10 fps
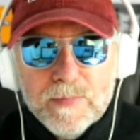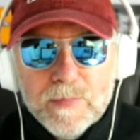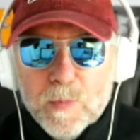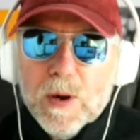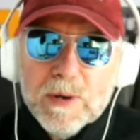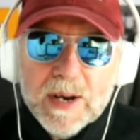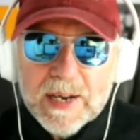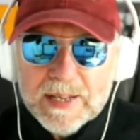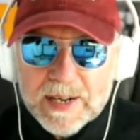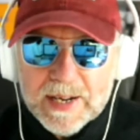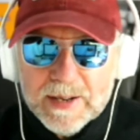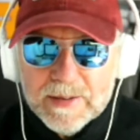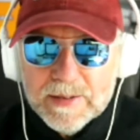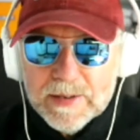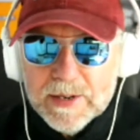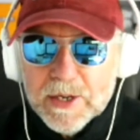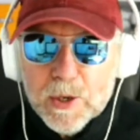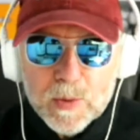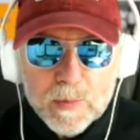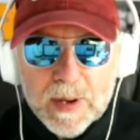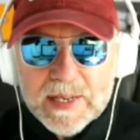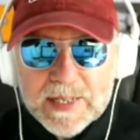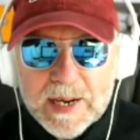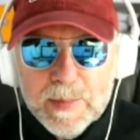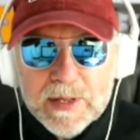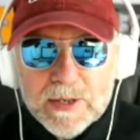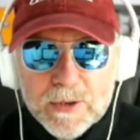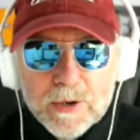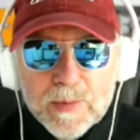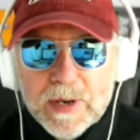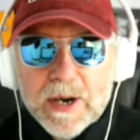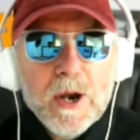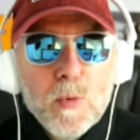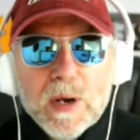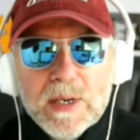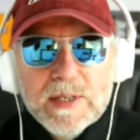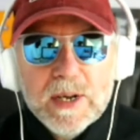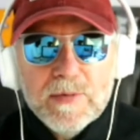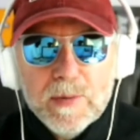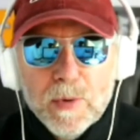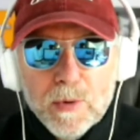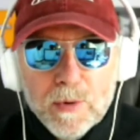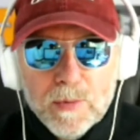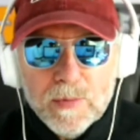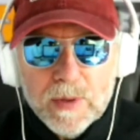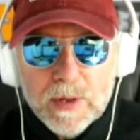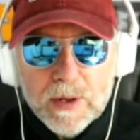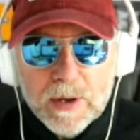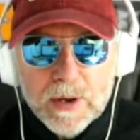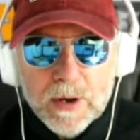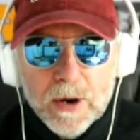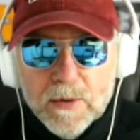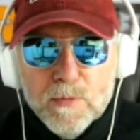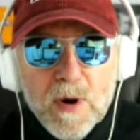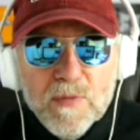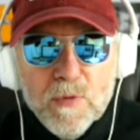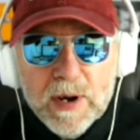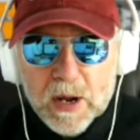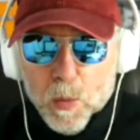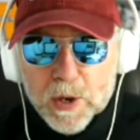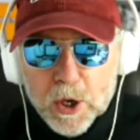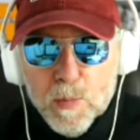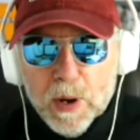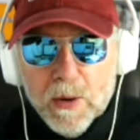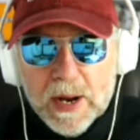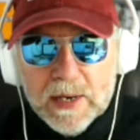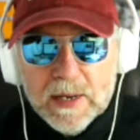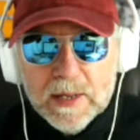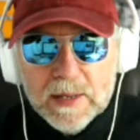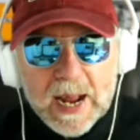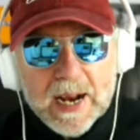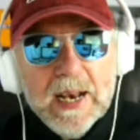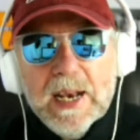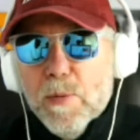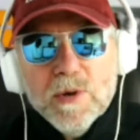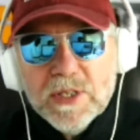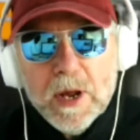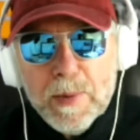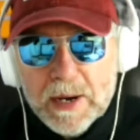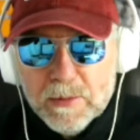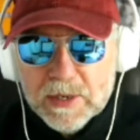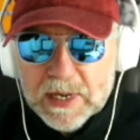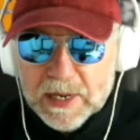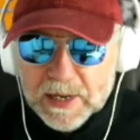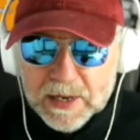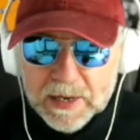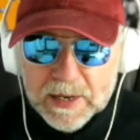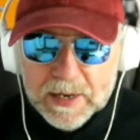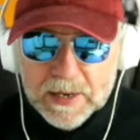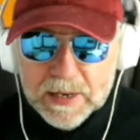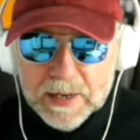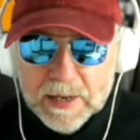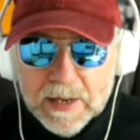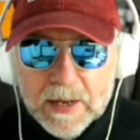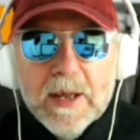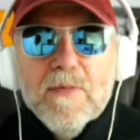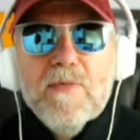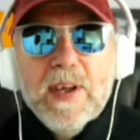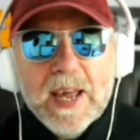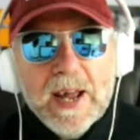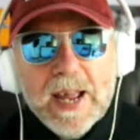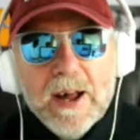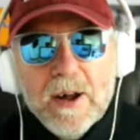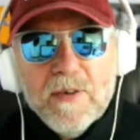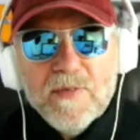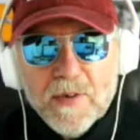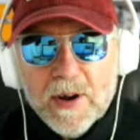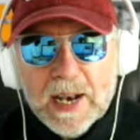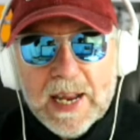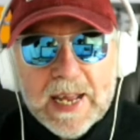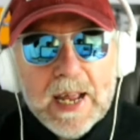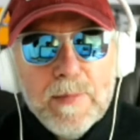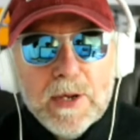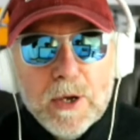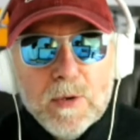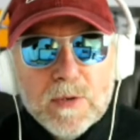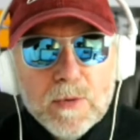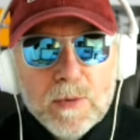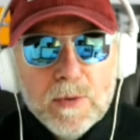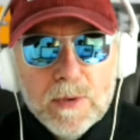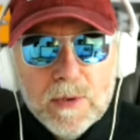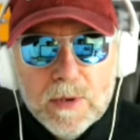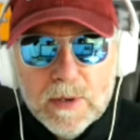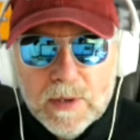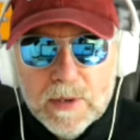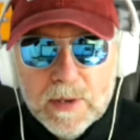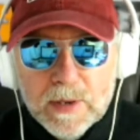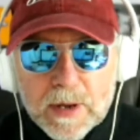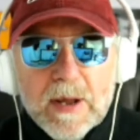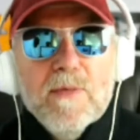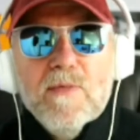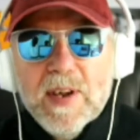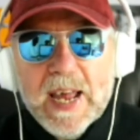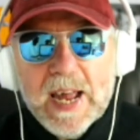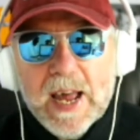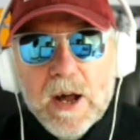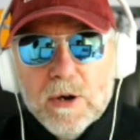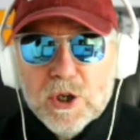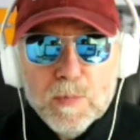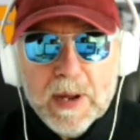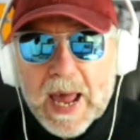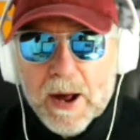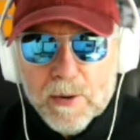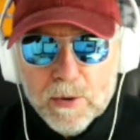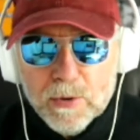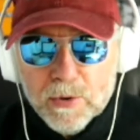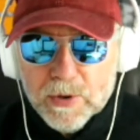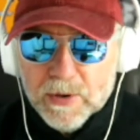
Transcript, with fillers: Well done, Italy. You were the best team in the tournament and no one deserved it more. Referee, were you blind? That clearly wasn't a penalty. VAR finally came in useful. VAR should be outlawed.